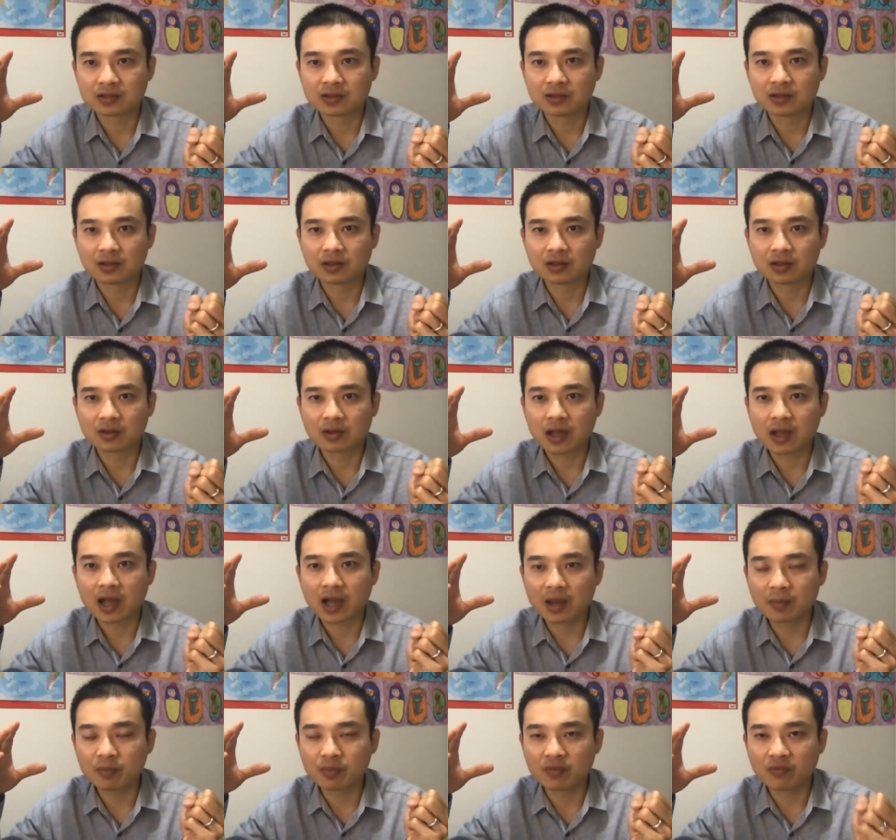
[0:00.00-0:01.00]
You know, you
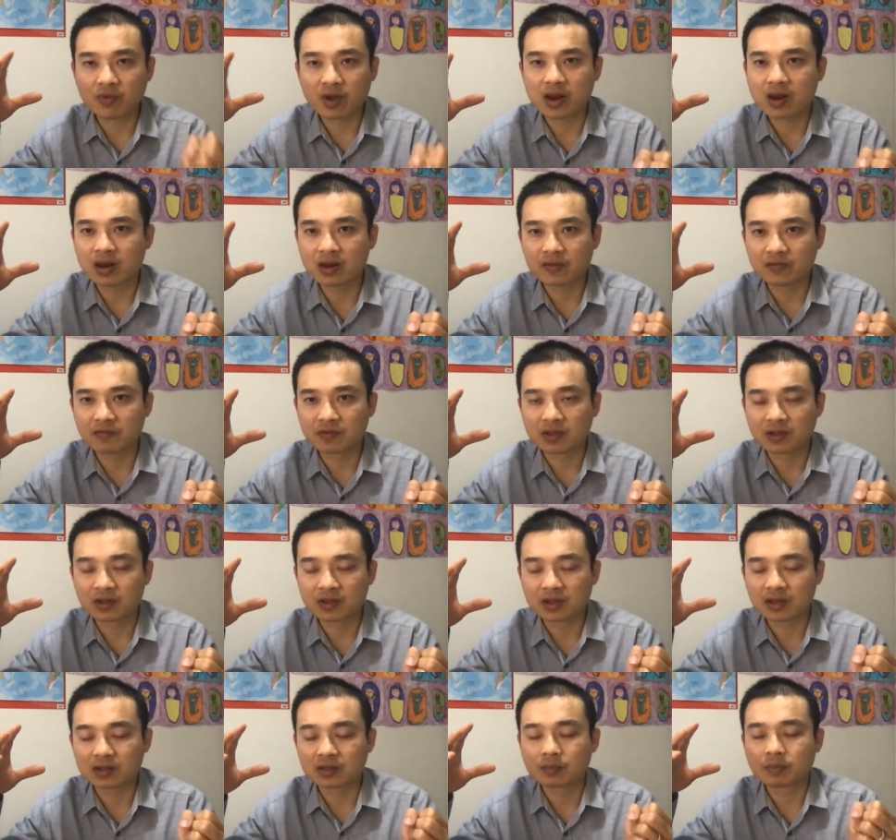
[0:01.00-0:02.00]
can't prevent lifting
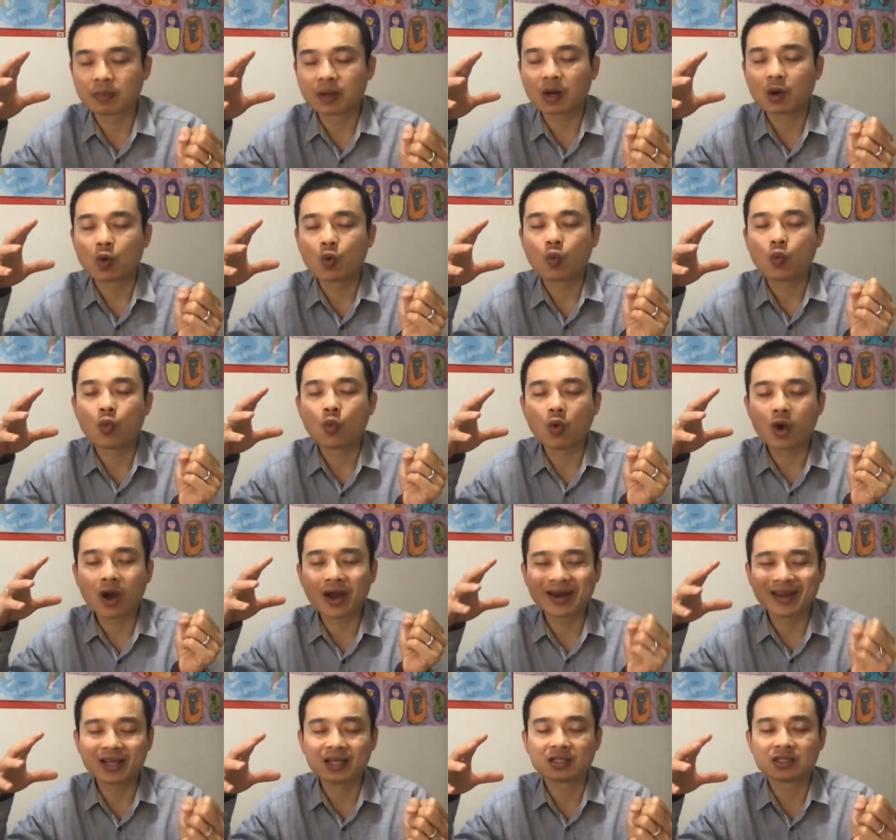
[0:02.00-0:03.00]
things, but
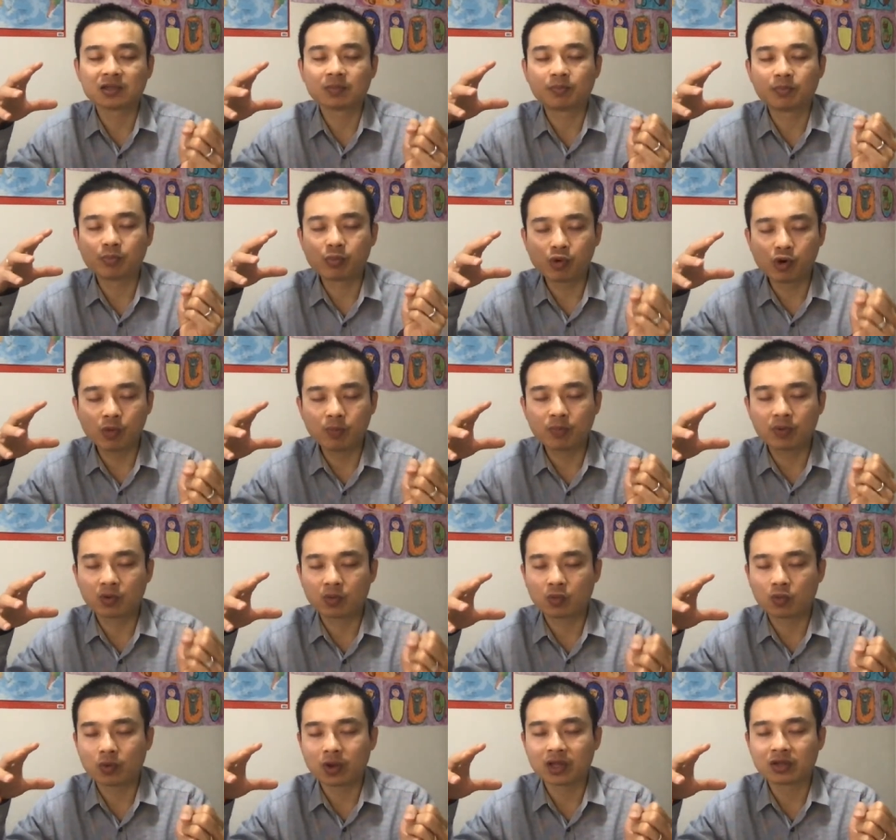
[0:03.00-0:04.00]
what is the proper
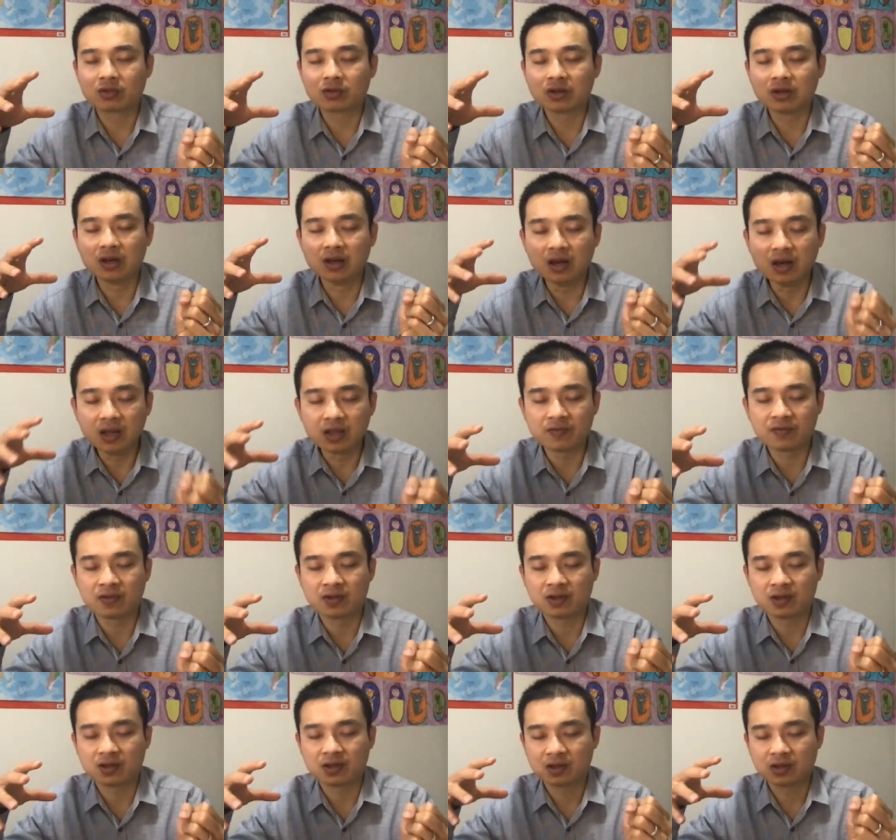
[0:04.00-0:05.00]
way to lift
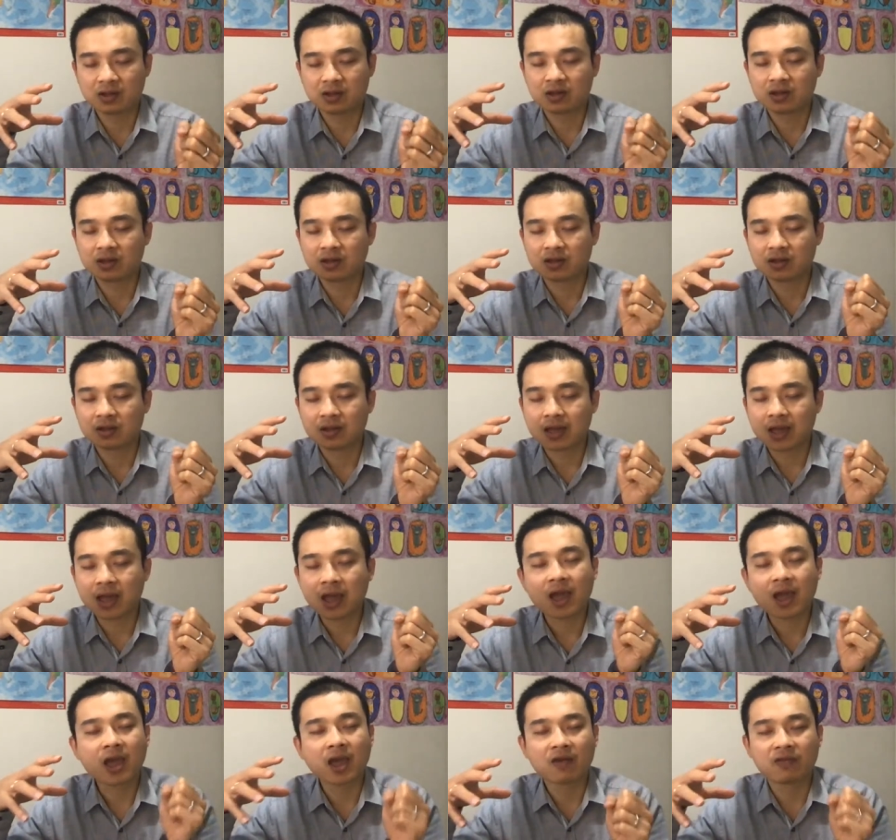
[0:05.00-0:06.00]

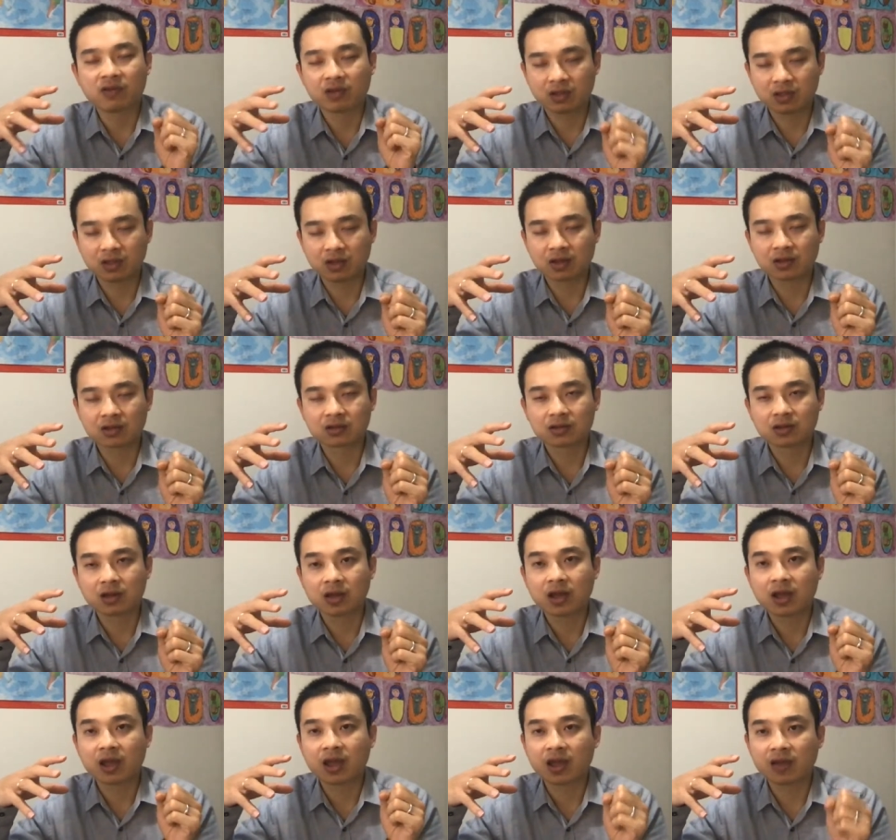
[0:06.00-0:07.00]
heavy things,
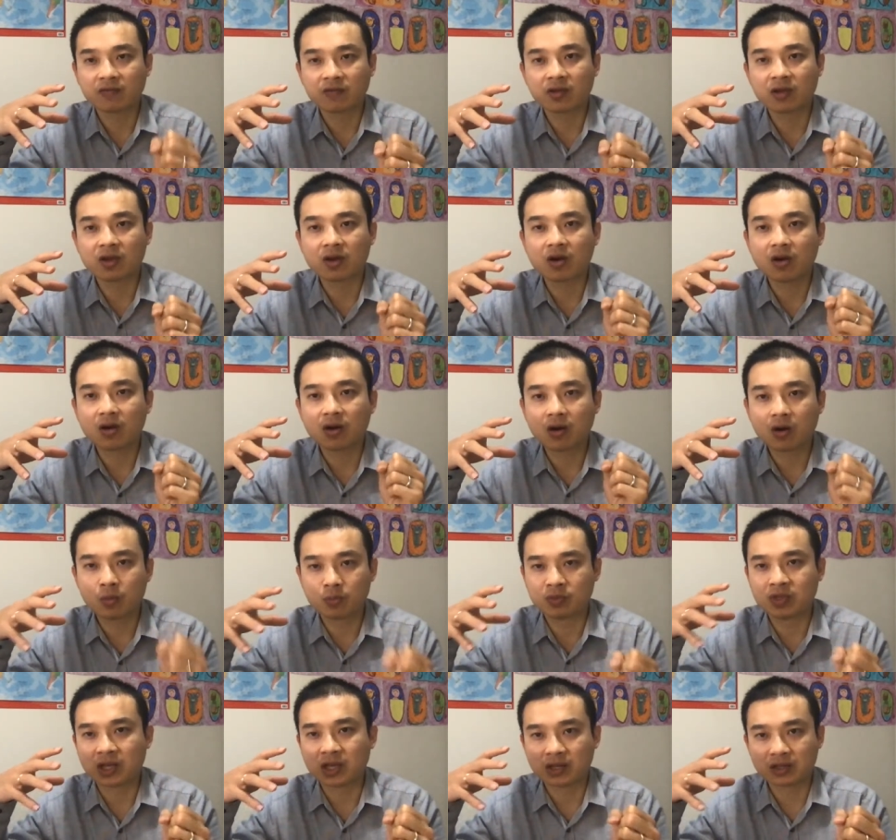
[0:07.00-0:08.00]
heavy
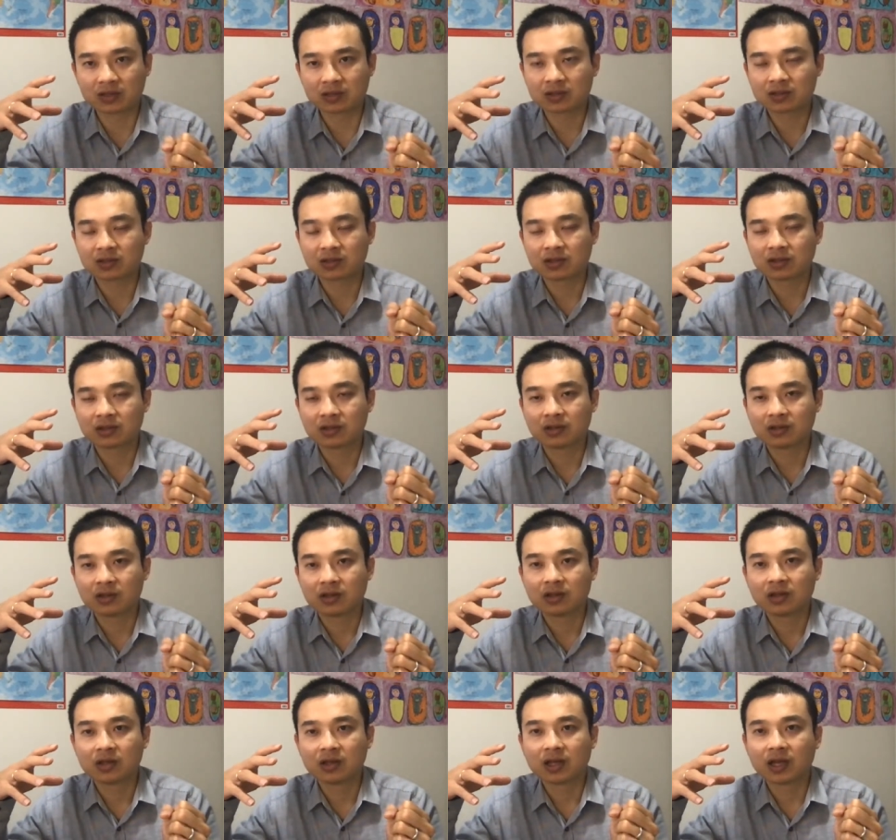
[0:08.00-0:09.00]
objects?
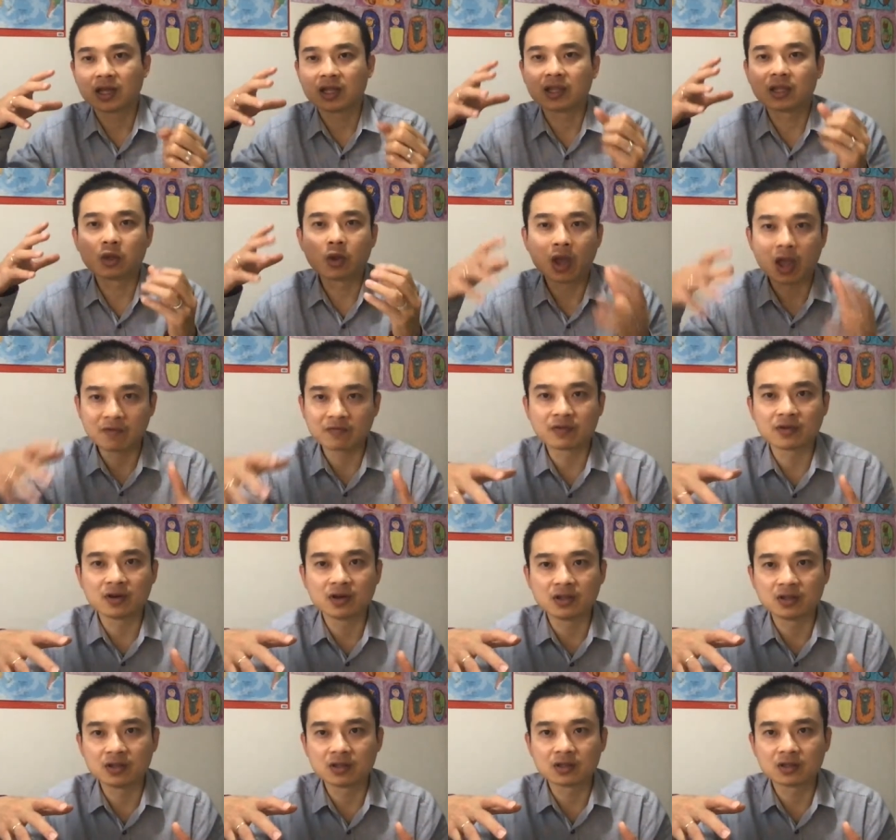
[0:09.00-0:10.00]
And you have to
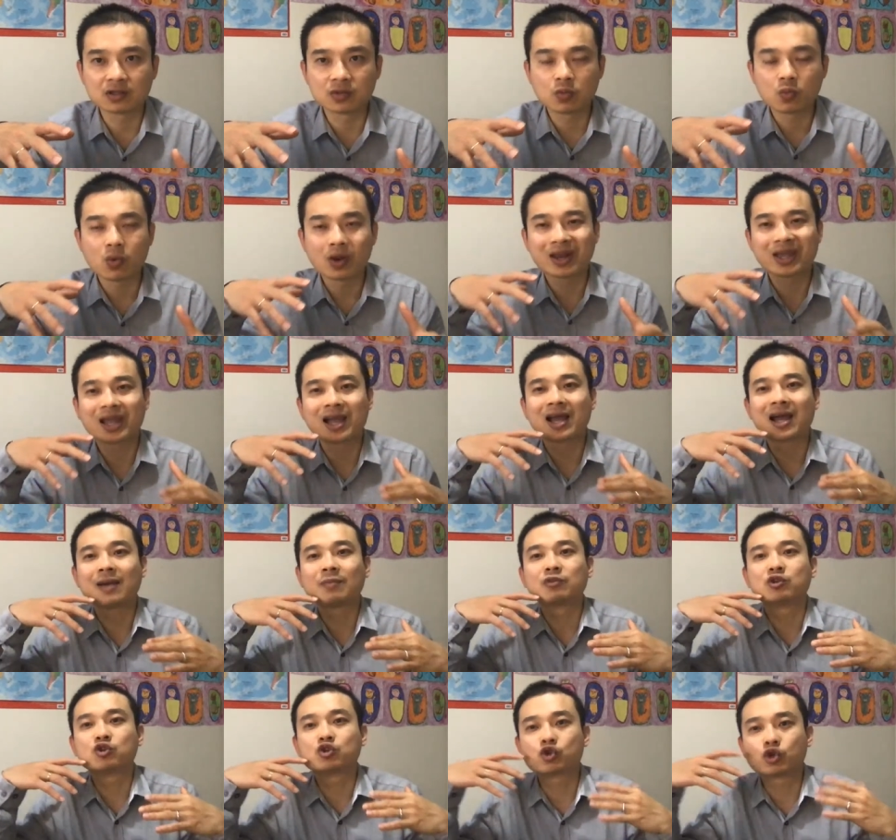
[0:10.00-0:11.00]
learn this. When it
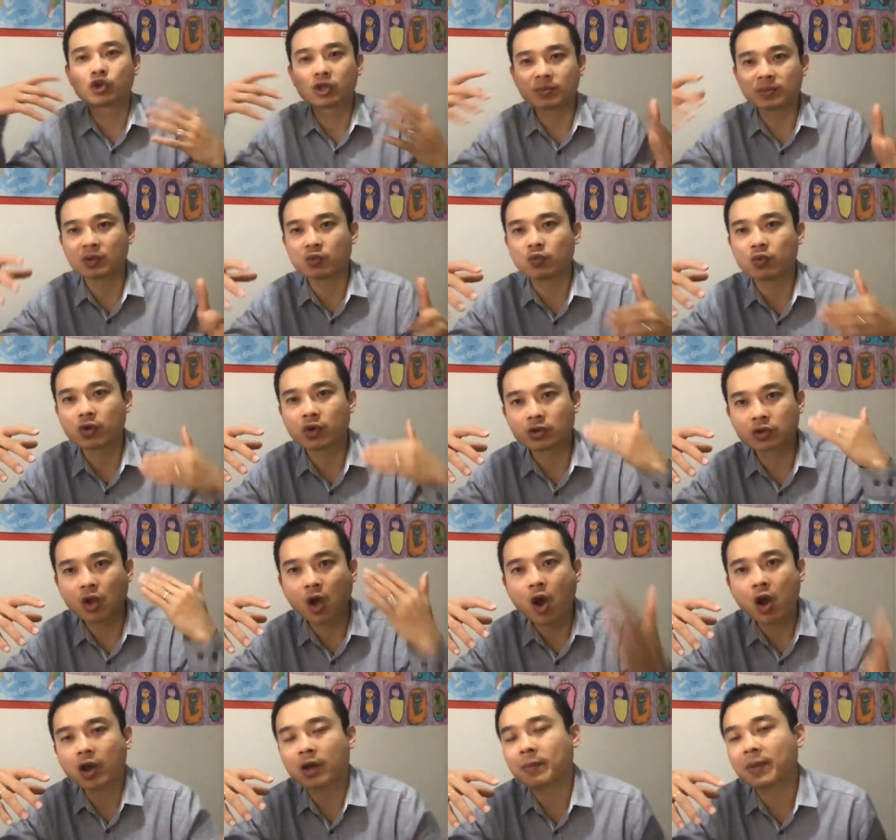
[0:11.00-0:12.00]
comes to treatment, we will
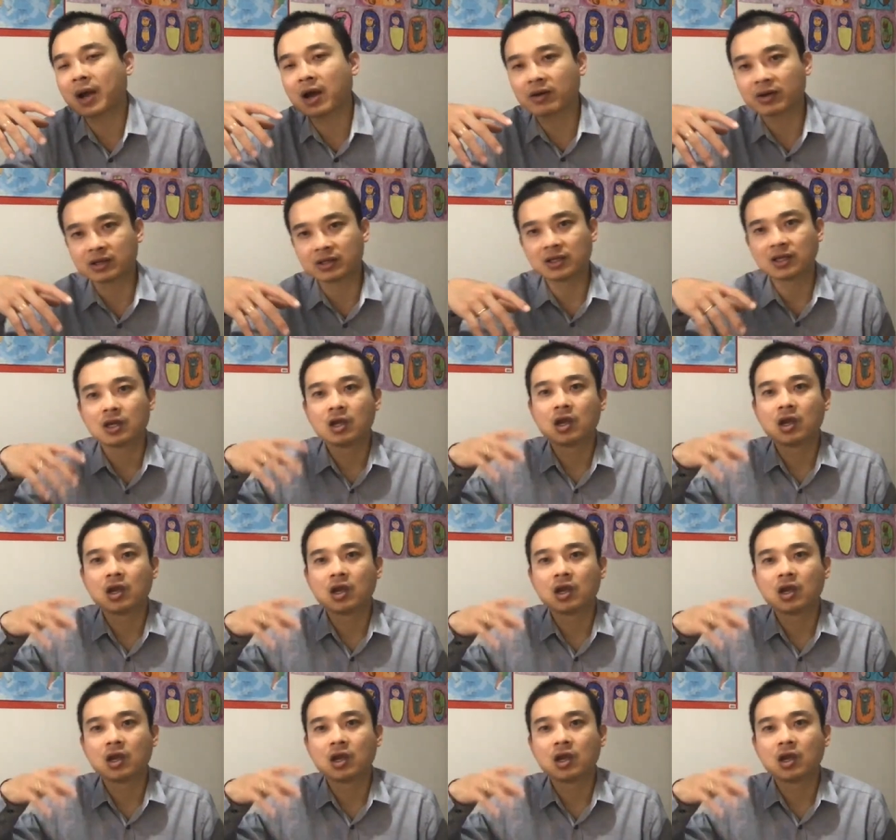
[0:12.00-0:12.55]
talk about it.